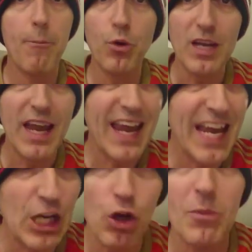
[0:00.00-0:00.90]
But
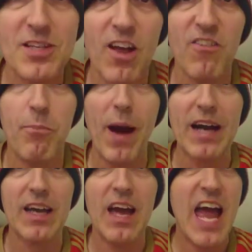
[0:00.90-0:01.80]
he got himself
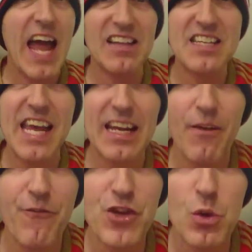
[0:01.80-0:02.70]
back. It's taken
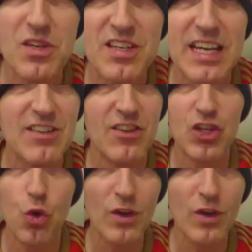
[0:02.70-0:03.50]
a few seasons. You